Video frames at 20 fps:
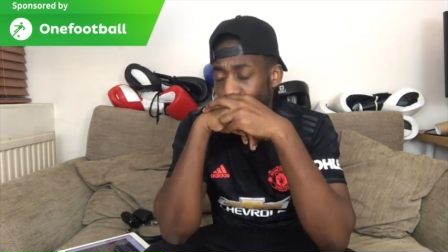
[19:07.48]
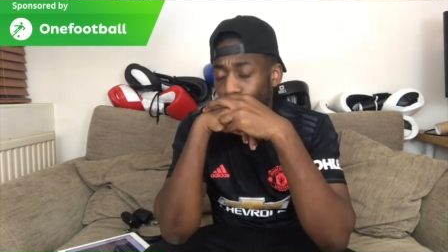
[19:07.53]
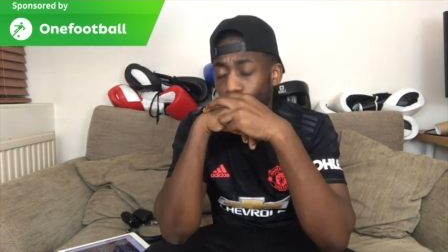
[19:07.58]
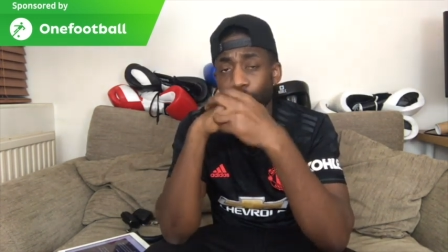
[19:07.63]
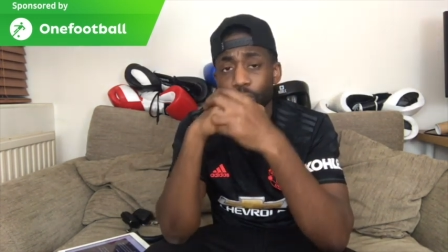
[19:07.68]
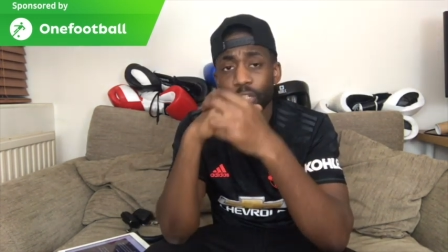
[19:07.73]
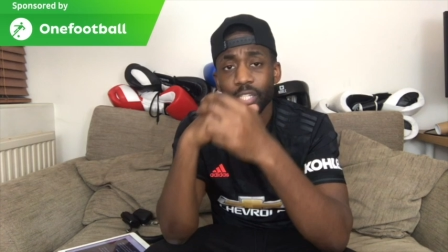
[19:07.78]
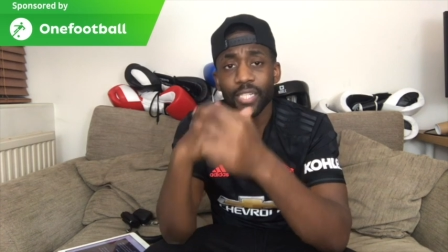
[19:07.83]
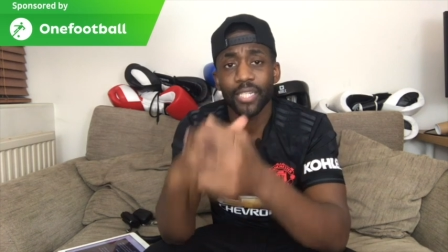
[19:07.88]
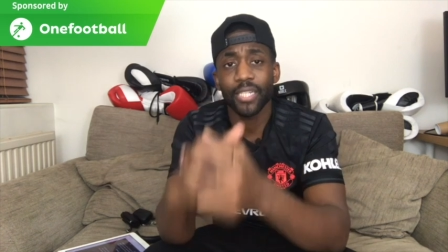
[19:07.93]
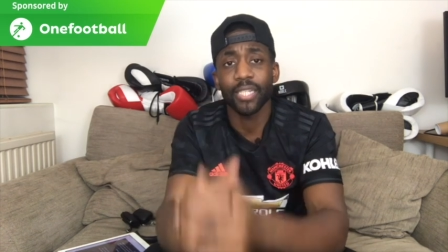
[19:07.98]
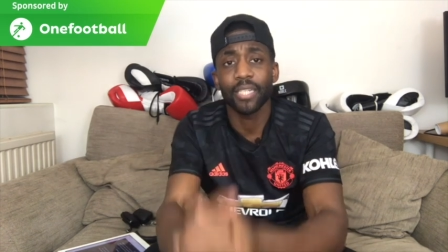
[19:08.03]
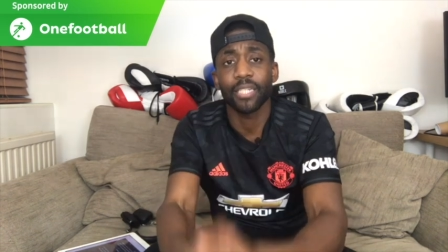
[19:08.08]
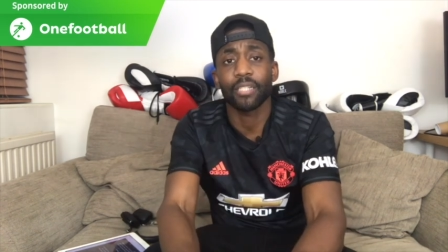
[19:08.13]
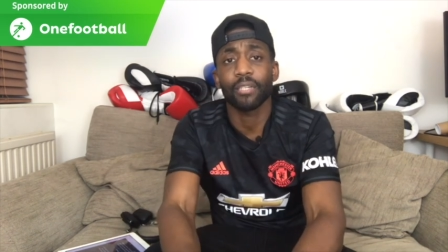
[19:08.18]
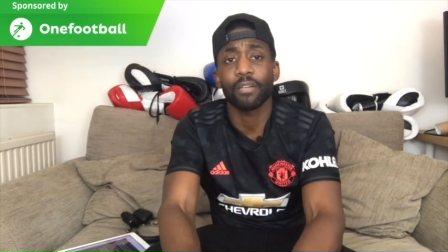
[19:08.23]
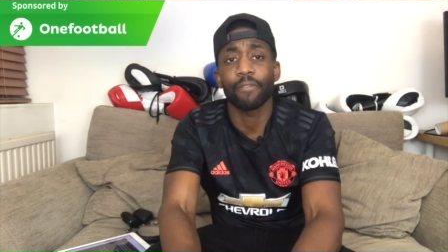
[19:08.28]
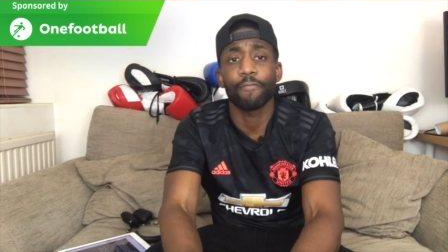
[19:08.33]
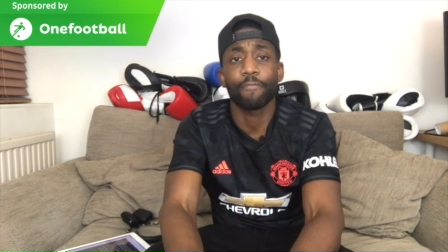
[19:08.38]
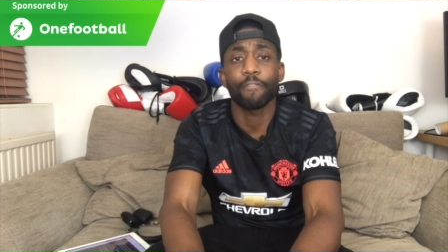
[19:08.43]
Ornstein has
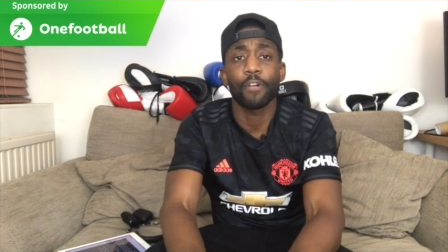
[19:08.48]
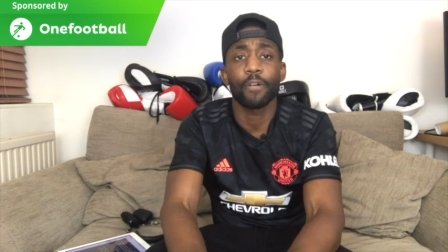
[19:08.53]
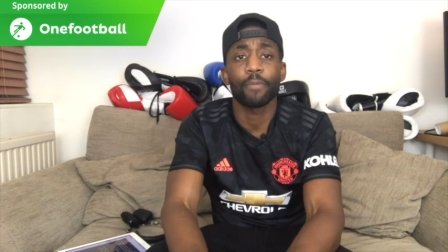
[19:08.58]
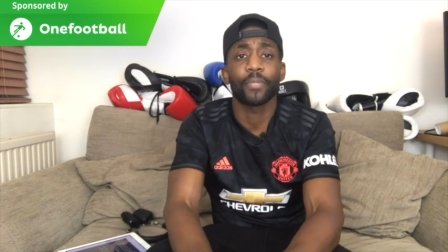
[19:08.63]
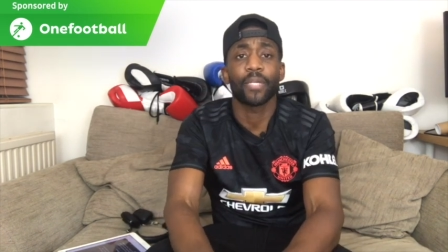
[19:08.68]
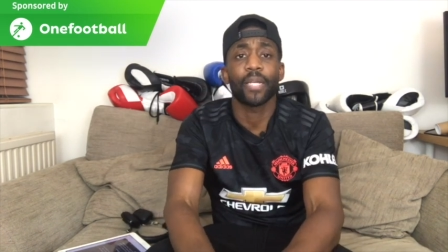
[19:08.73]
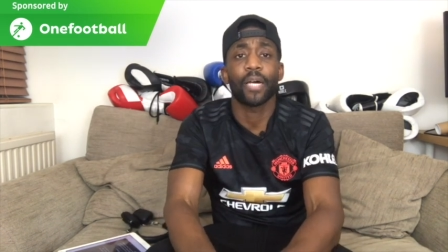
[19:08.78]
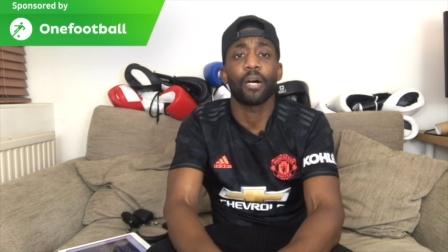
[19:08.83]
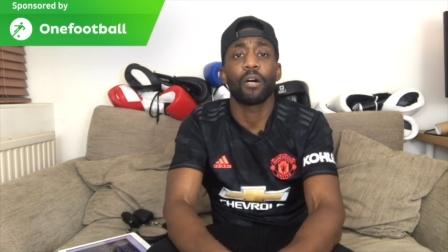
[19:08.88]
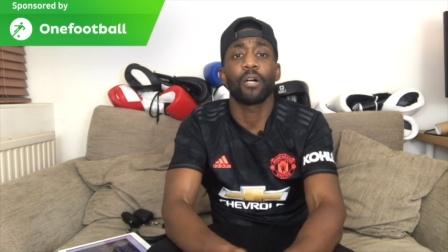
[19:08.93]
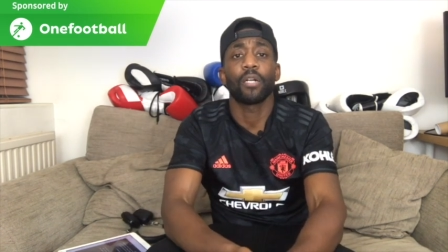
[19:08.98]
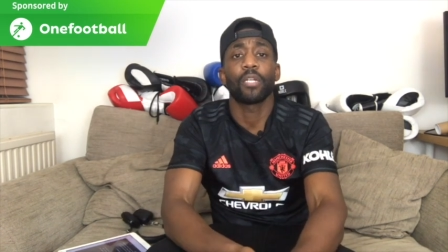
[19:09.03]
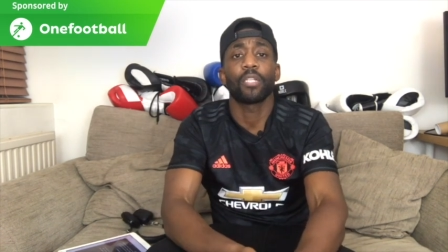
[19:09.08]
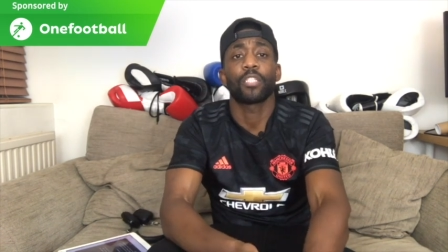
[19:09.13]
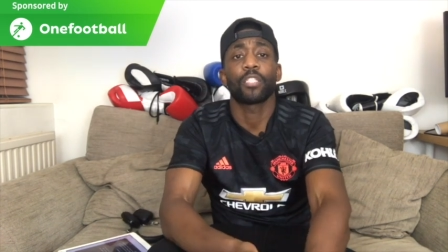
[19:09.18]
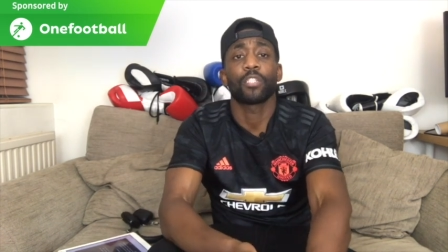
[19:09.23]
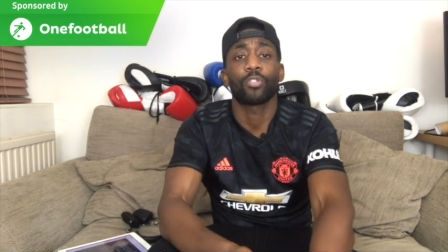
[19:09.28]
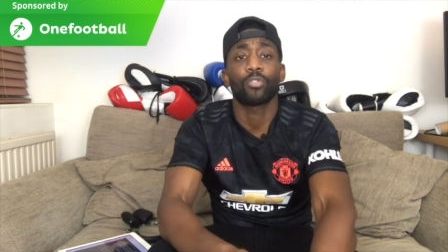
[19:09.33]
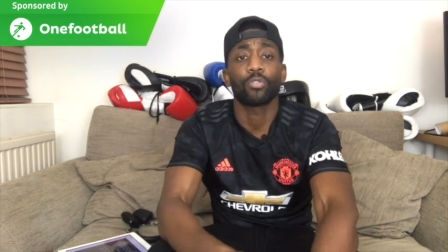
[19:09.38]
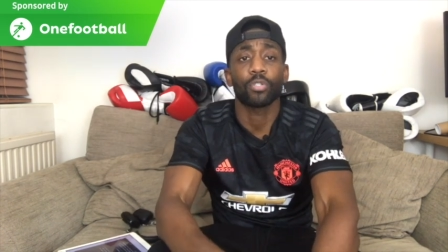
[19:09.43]
confirmed that Haaland's
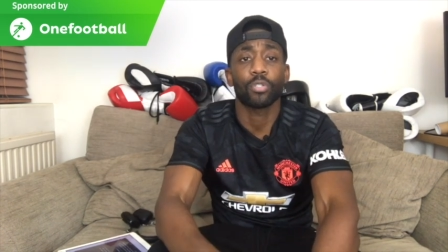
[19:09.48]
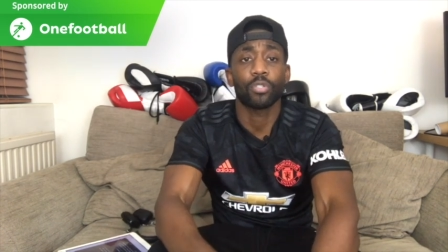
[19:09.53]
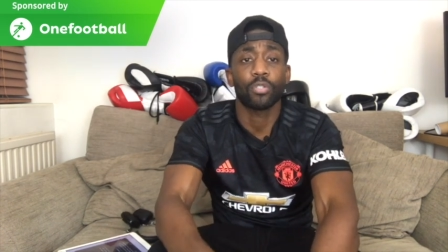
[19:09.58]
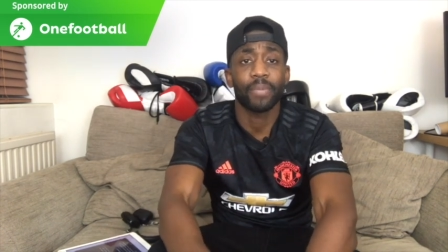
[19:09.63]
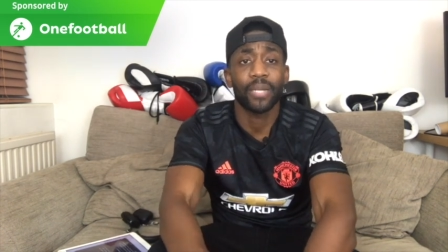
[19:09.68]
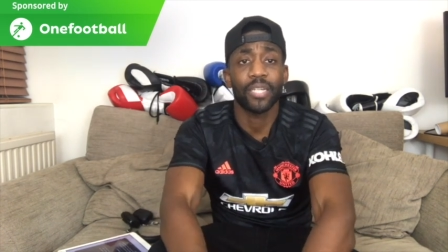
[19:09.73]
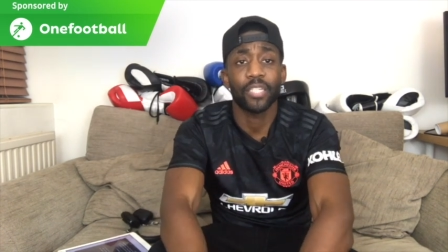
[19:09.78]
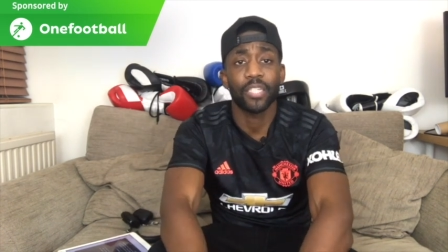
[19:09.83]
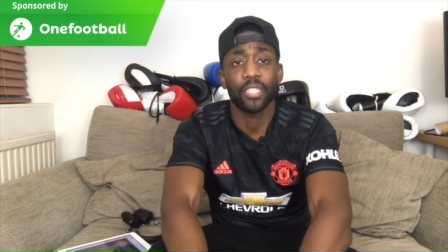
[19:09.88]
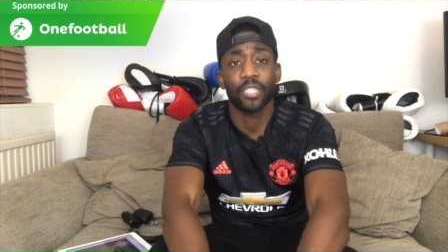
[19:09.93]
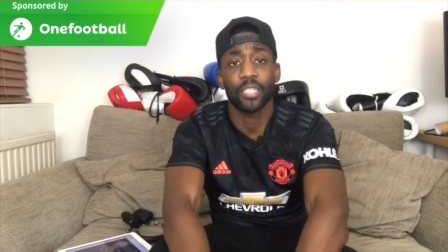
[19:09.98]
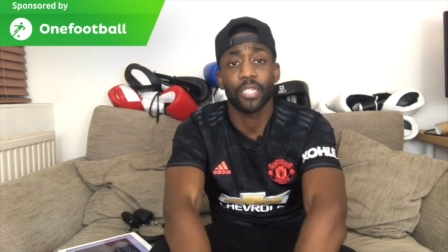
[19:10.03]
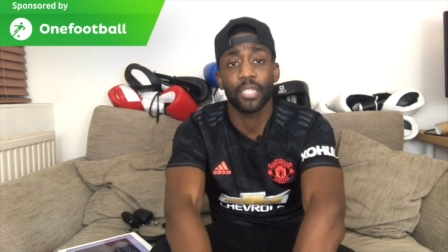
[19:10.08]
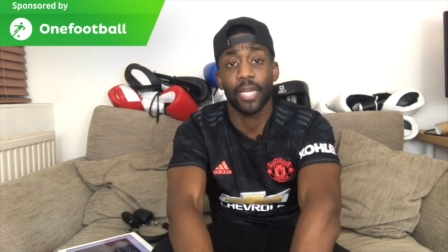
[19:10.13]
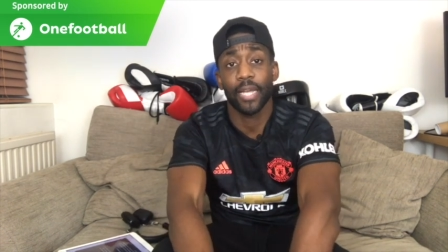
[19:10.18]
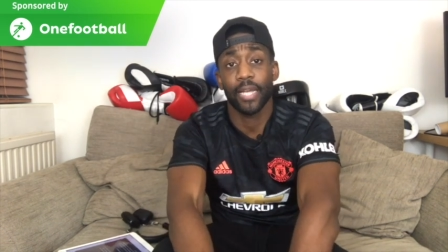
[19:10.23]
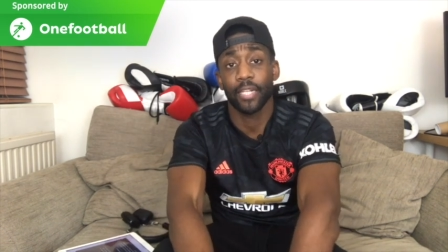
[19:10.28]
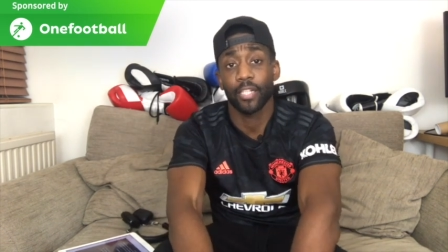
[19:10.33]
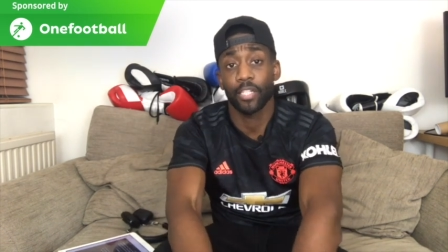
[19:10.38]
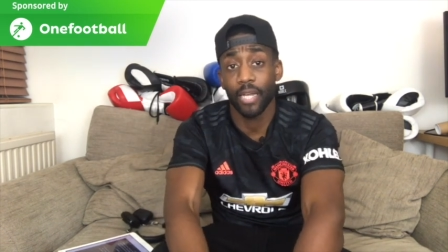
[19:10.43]
in talks to Manchester
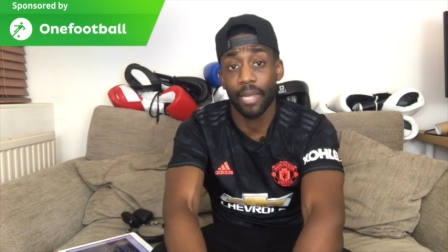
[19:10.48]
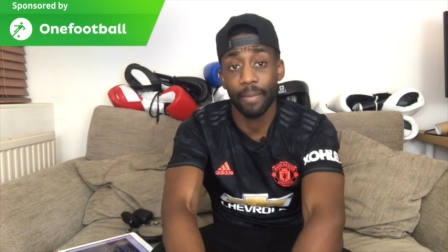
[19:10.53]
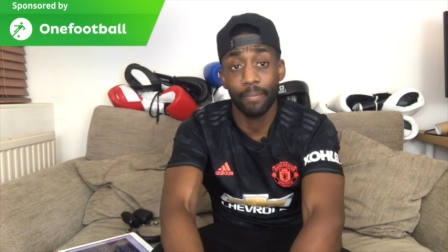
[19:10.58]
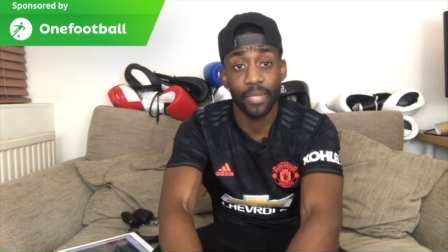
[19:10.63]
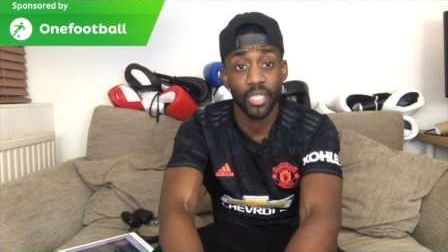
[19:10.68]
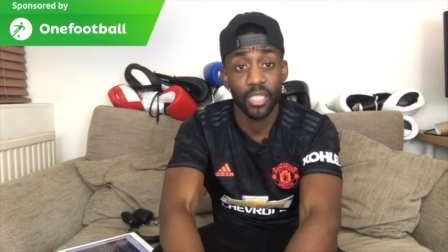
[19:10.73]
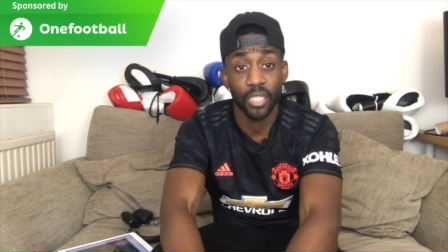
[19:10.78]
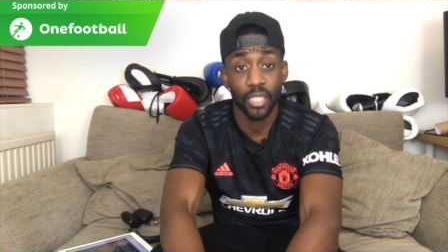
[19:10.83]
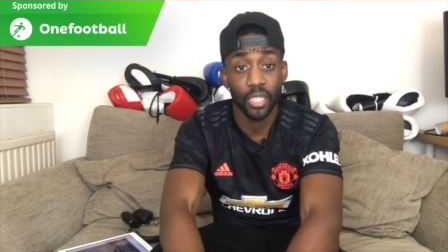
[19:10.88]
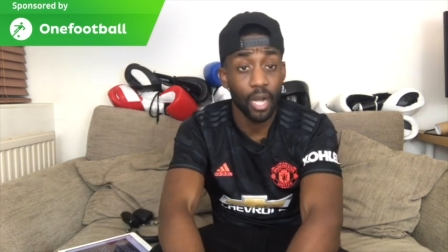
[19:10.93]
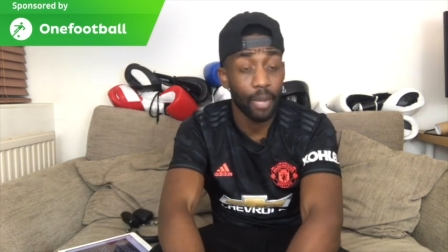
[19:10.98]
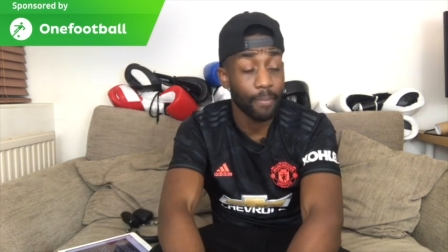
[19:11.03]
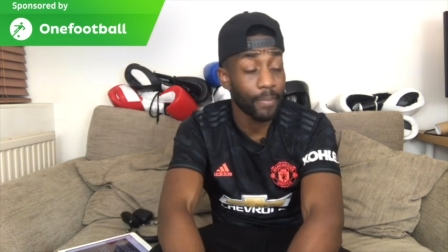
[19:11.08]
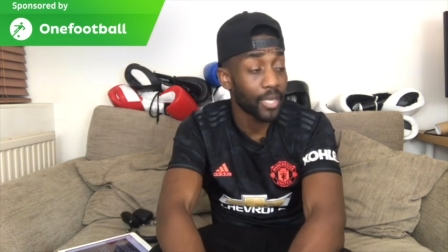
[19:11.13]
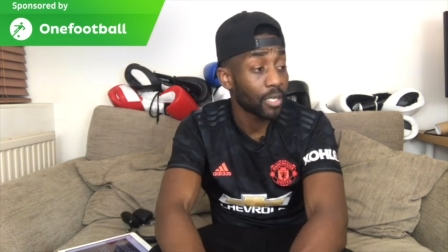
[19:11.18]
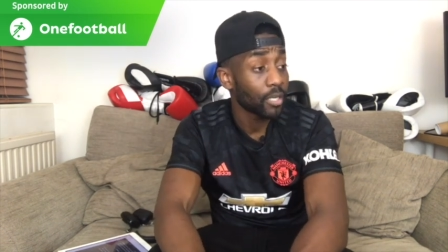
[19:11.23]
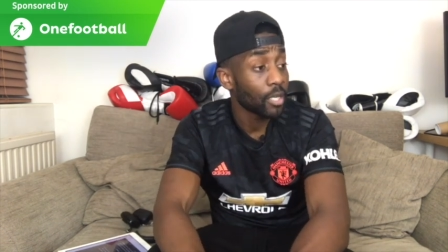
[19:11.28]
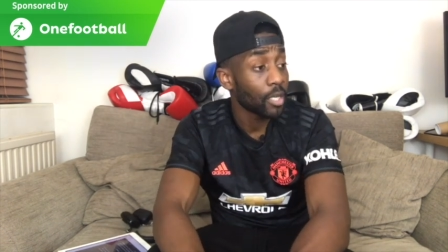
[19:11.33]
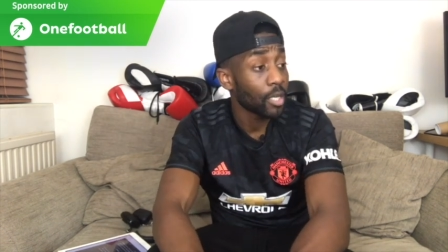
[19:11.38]
United. So that means he's coming.